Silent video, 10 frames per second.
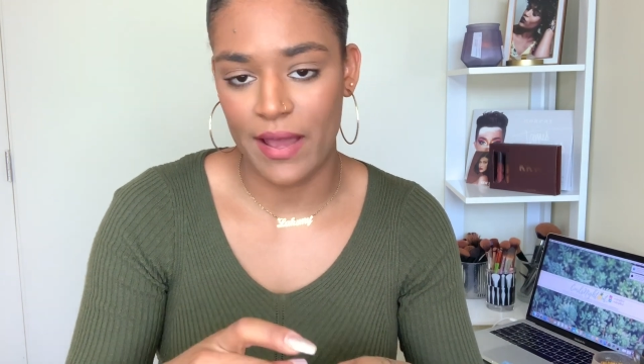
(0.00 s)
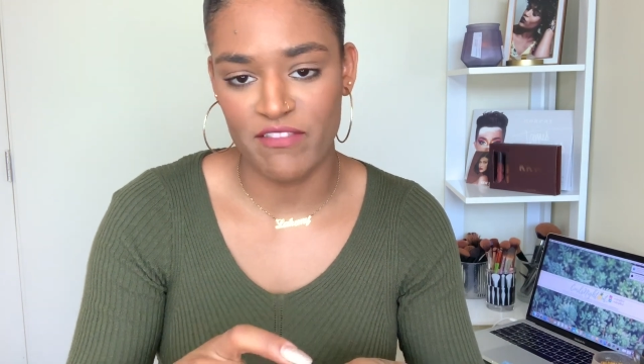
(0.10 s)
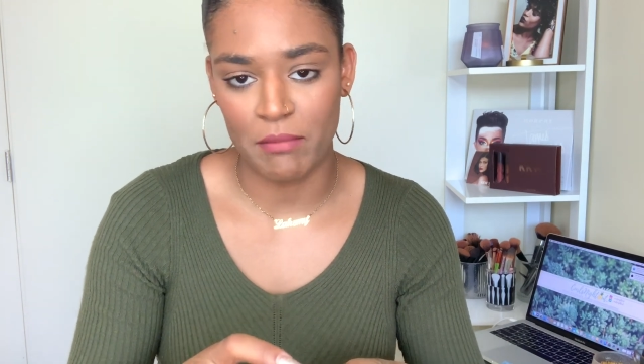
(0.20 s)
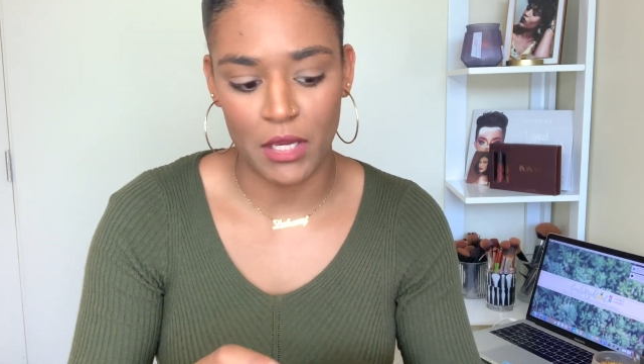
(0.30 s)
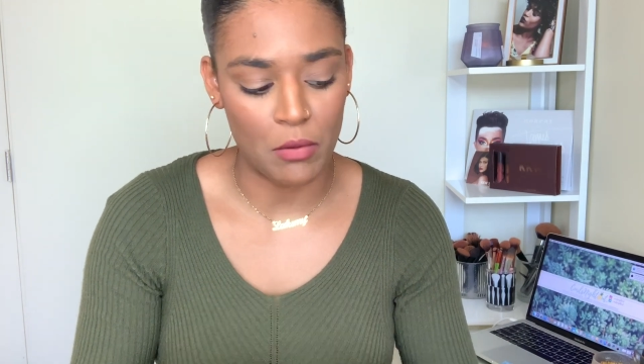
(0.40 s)
I
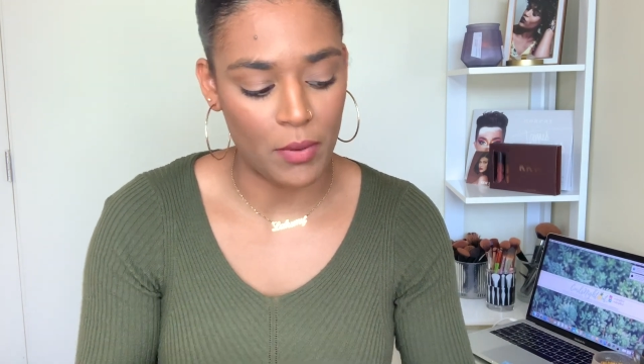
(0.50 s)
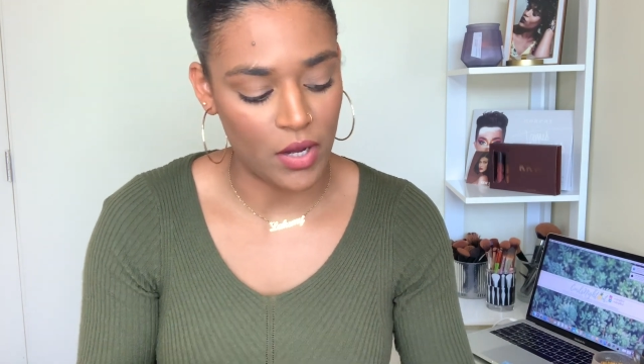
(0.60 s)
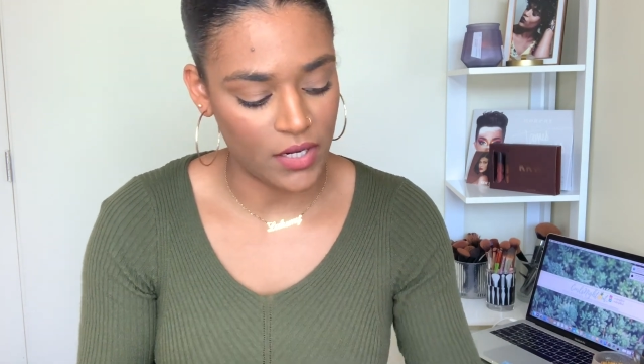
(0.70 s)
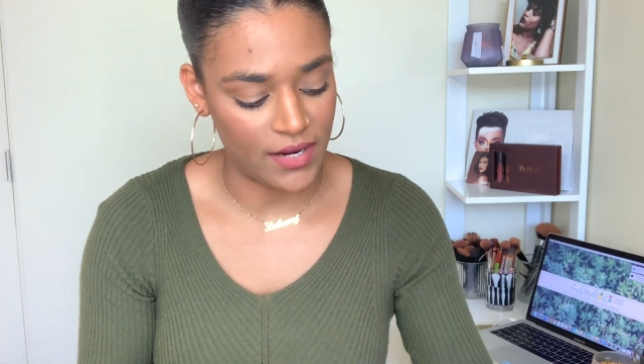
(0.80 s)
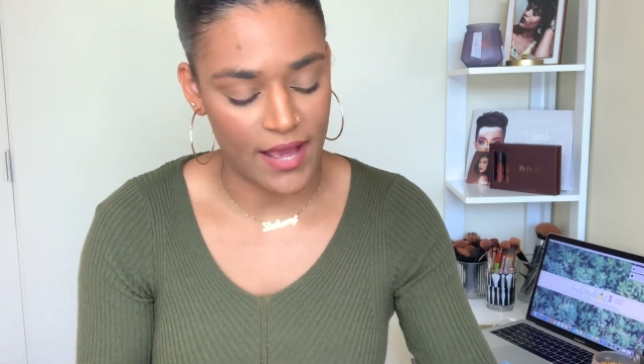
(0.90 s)
have makeup
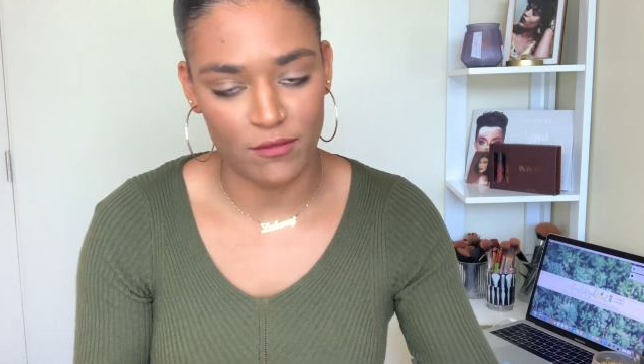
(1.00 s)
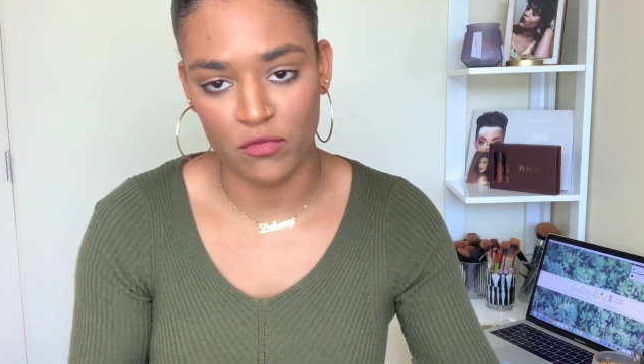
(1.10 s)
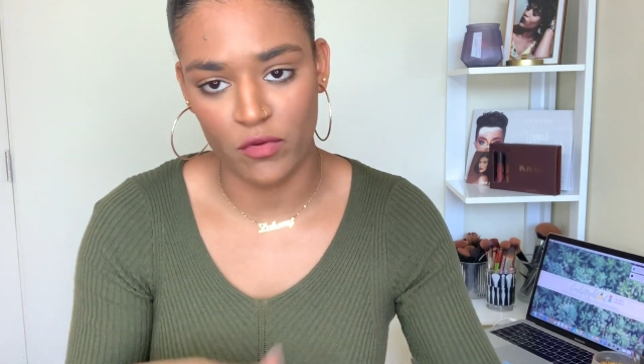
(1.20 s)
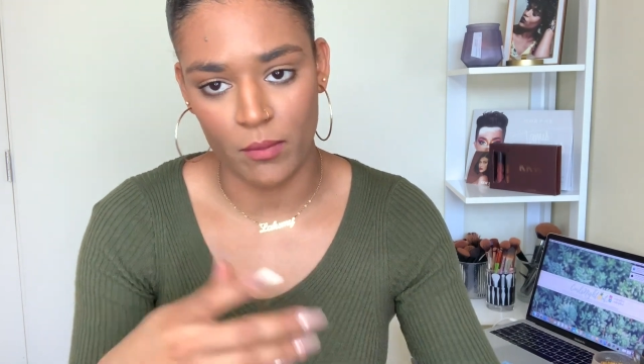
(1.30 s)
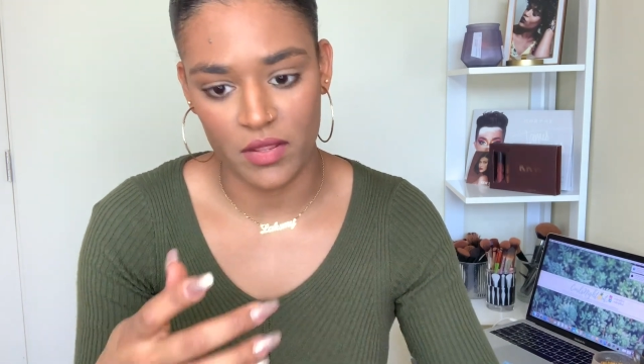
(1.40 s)
on and I have
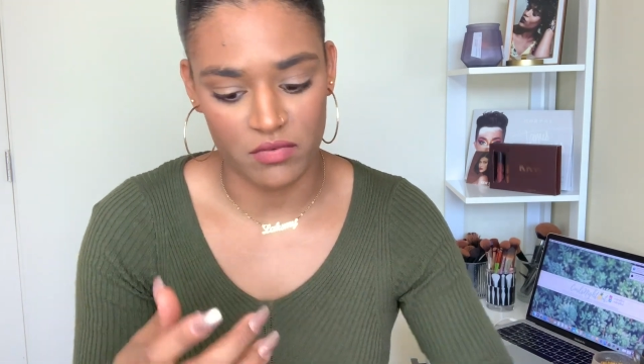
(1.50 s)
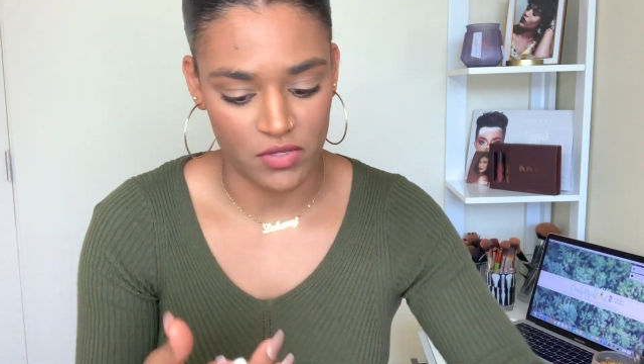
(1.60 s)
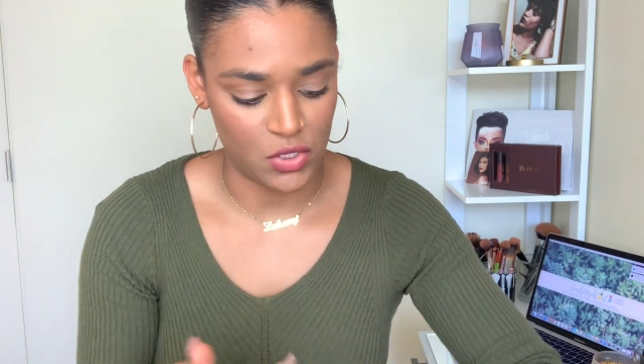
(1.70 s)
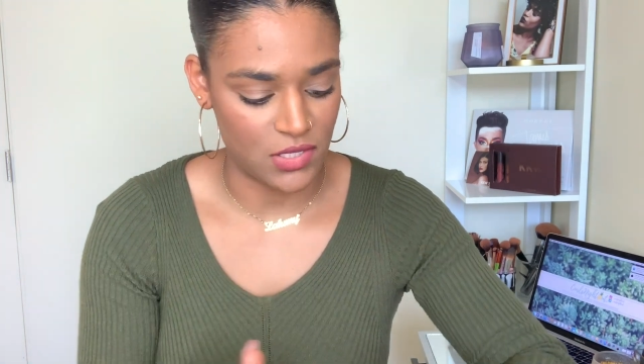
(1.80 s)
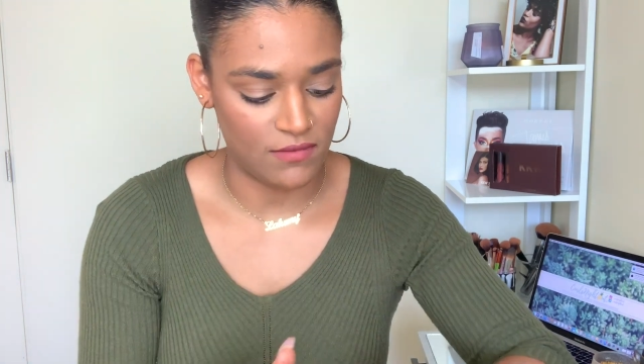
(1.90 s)
to film other
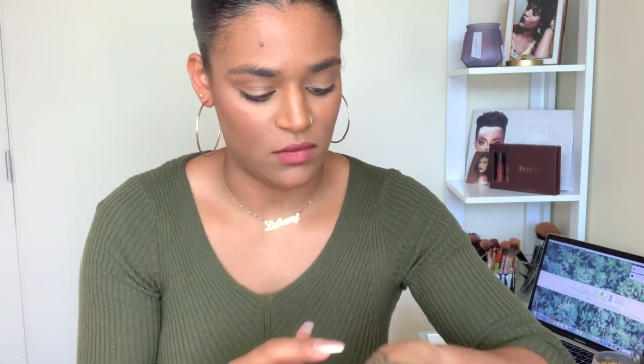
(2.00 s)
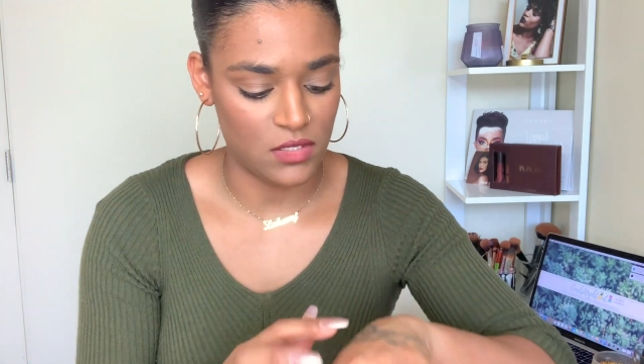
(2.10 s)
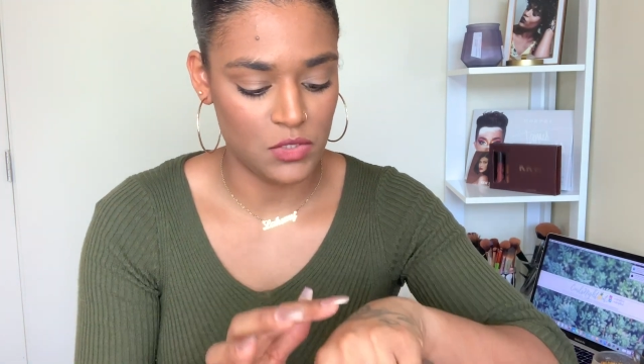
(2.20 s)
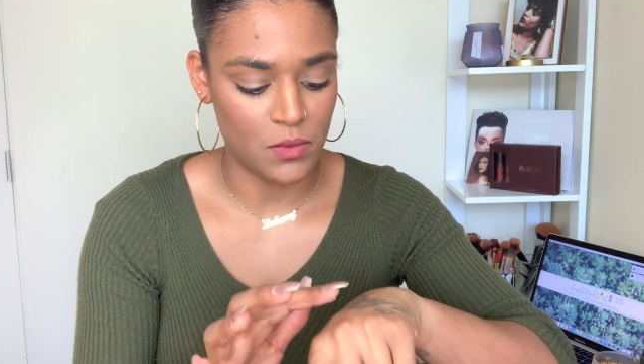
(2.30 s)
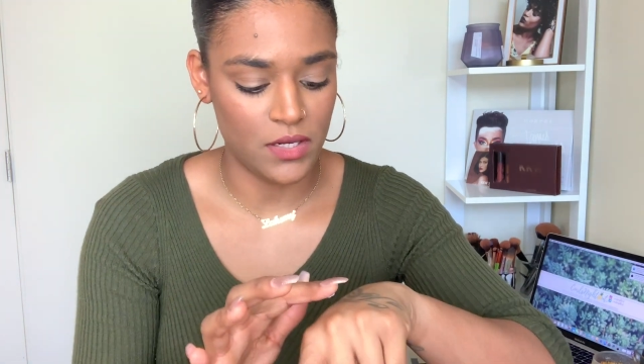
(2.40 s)
videos after
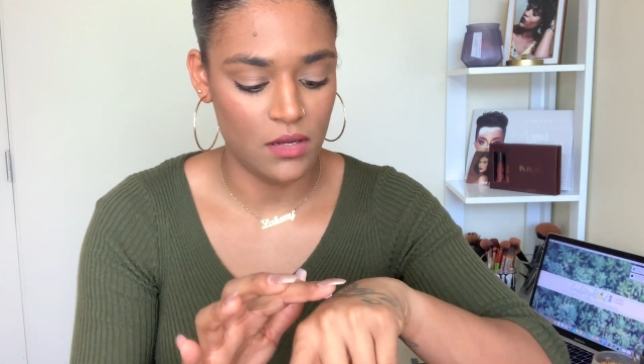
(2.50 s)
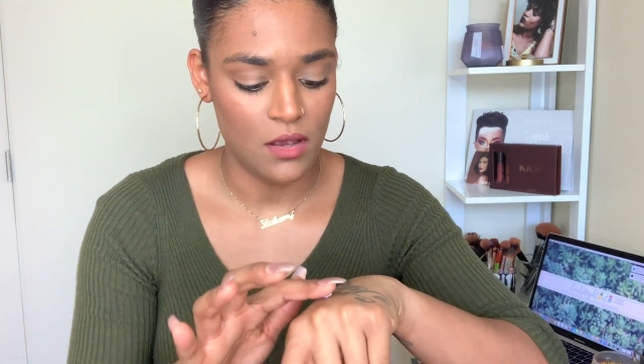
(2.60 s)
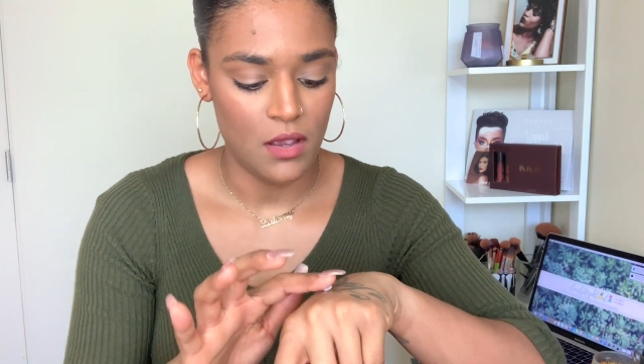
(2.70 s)
this one.